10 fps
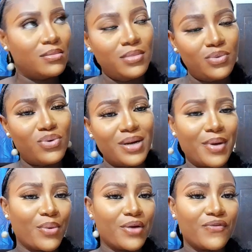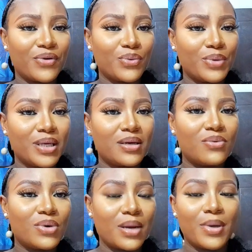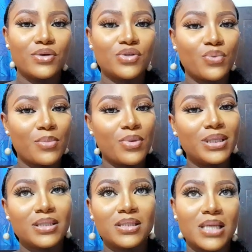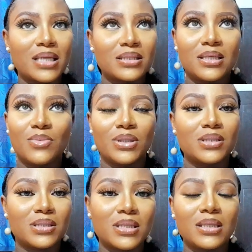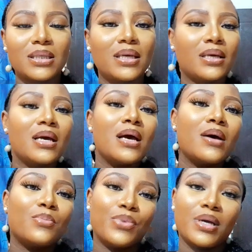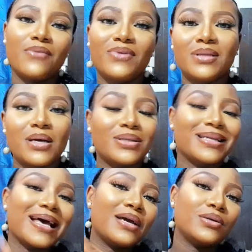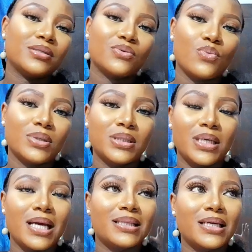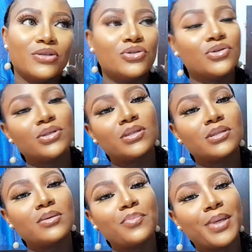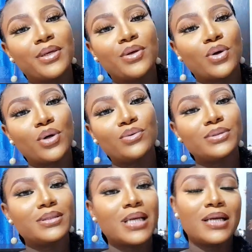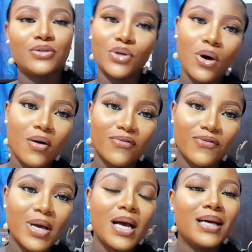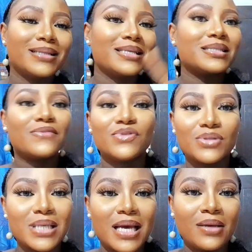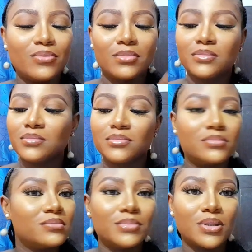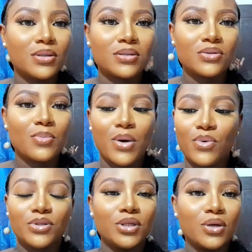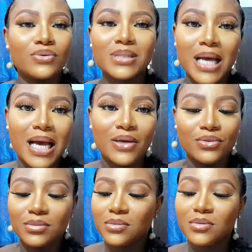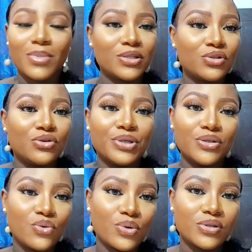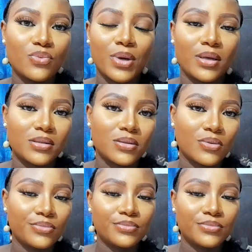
no, what am I wearing for the week? What am I going to wear Monday to Saturday, Monday to Sunday? Maybe I'm going out and iron it on Monday and then just put your clothes and go off. That saves you time because number one, the clothes are ironed. Number two, you already know what to wear. So,